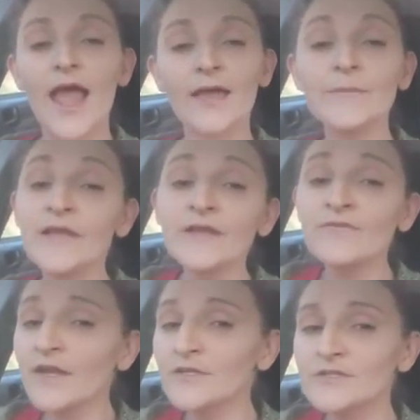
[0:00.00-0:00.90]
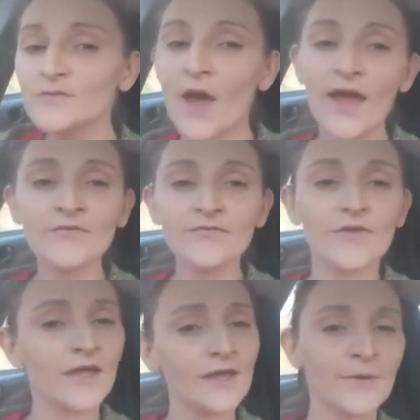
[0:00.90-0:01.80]
And being a veteran's wife,
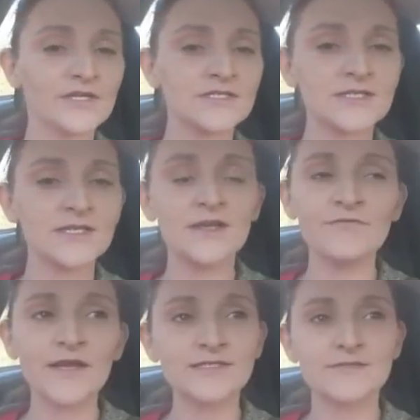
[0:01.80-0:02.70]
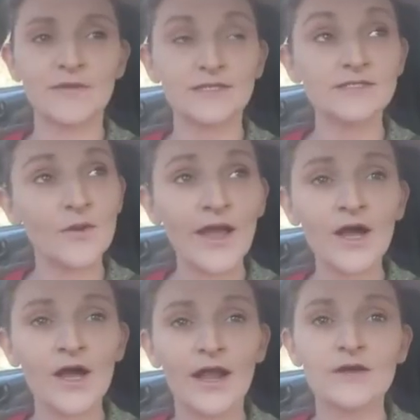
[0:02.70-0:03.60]
it personally affects me. So I
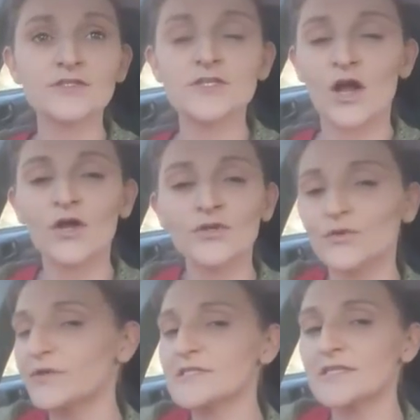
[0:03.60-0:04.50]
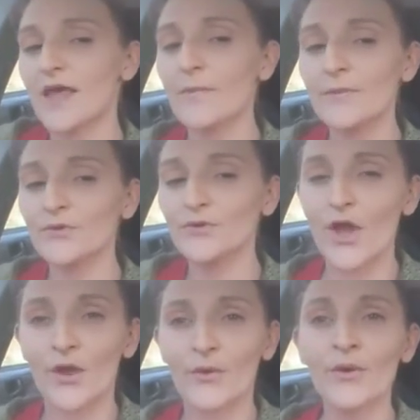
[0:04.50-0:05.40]
got out to knock on doors and let people
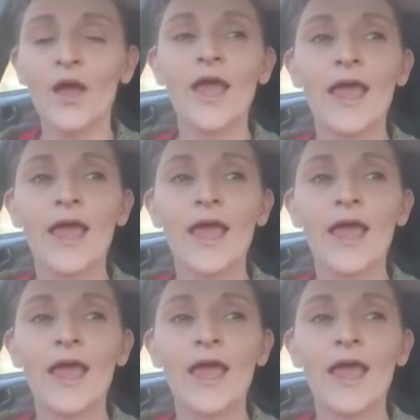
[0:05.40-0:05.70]
know.